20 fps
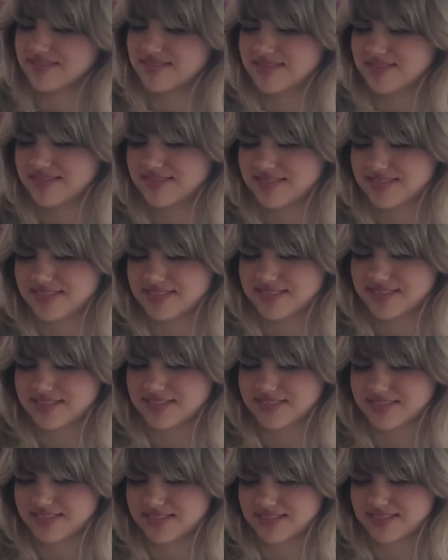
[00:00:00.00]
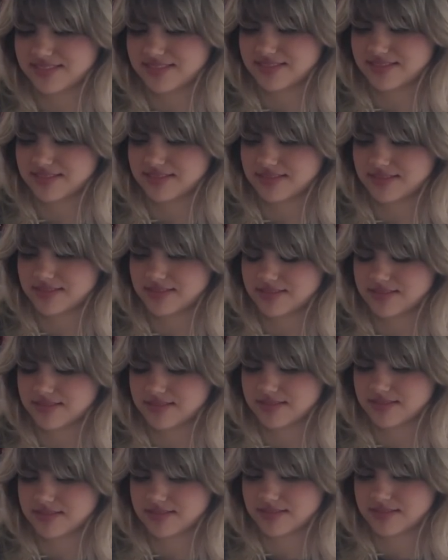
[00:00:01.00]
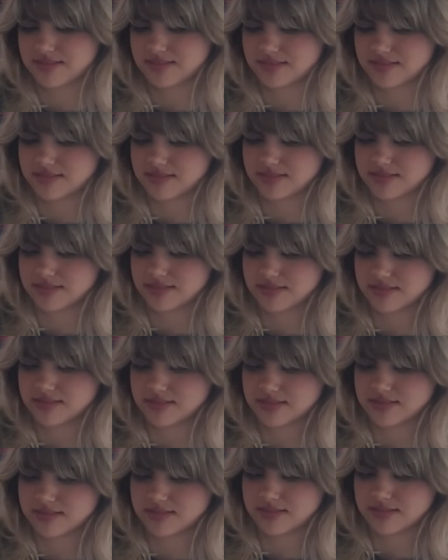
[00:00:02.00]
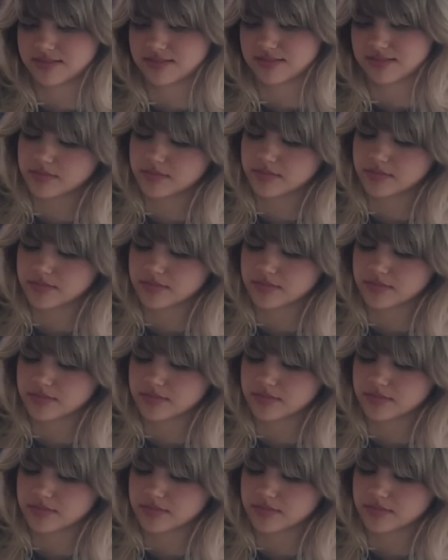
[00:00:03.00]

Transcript: (not speaking)